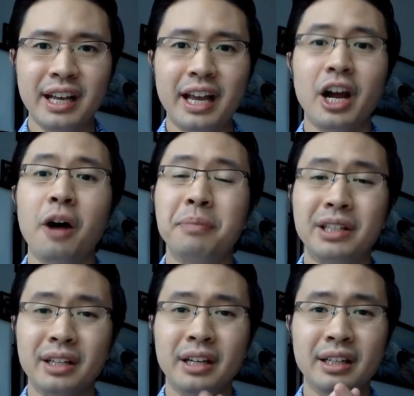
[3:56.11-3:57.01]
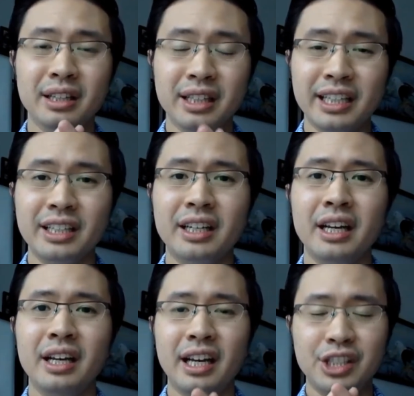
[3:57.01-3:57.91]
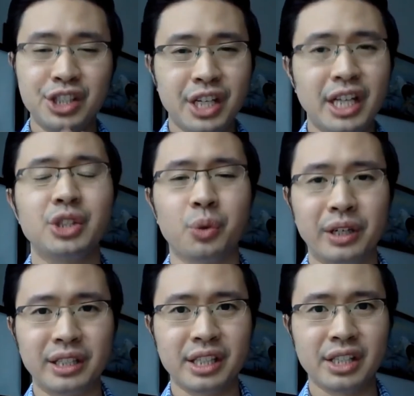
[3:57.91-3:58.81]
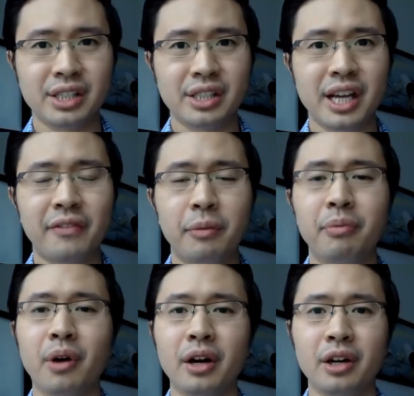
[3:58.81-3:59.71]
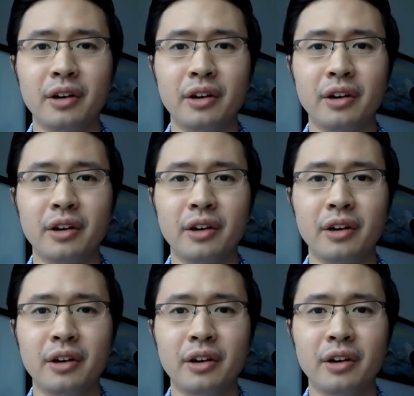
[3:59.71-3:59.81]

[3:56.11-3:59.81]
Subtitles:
and helping lead and change your organization to have a broader